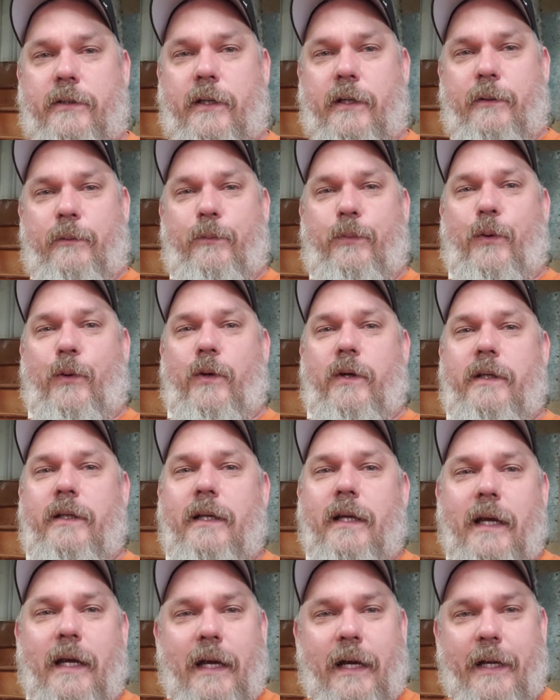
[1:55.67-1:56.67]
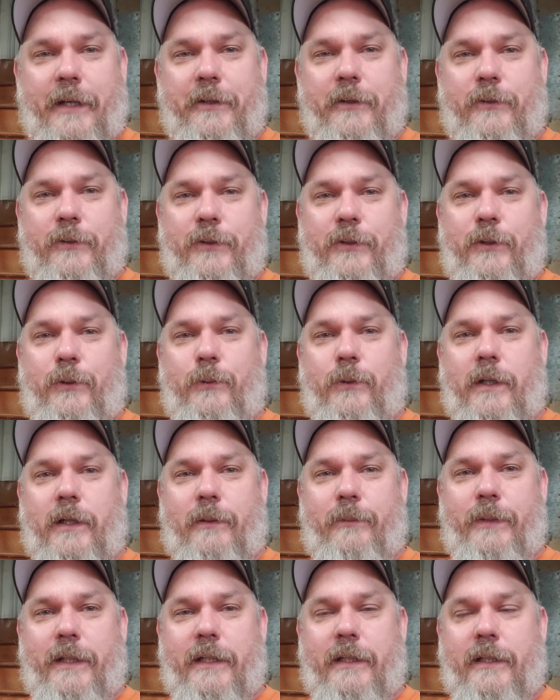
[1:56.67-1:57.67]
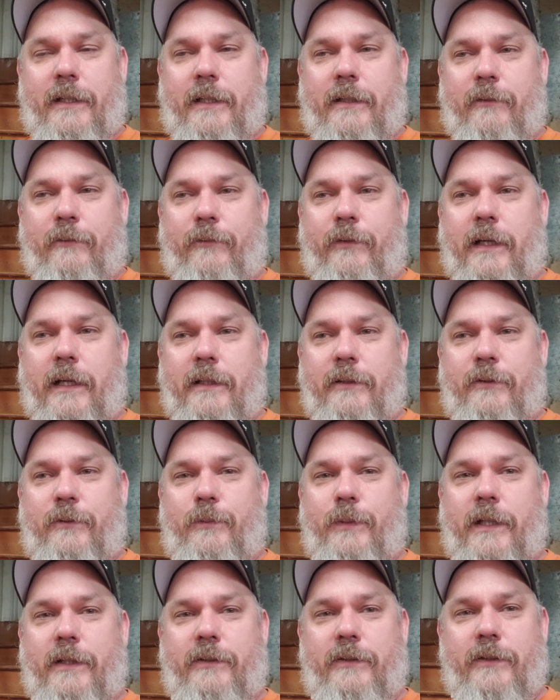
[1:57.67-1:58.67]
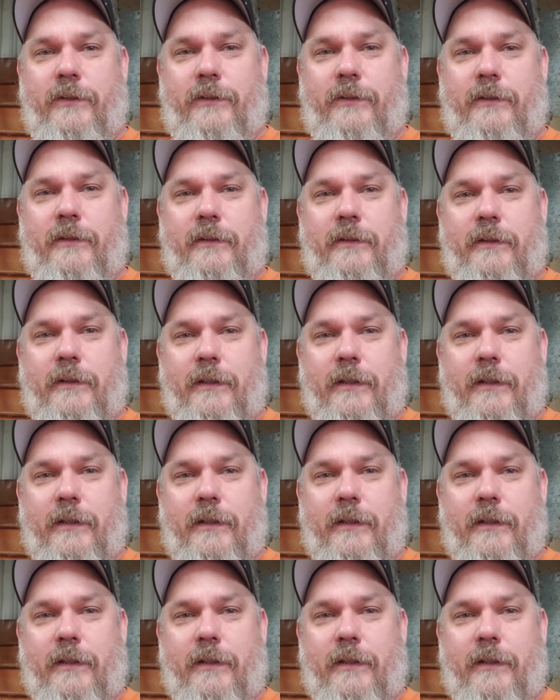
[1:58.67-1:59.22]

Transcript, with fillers: some point. I don't do well being in confined spaces and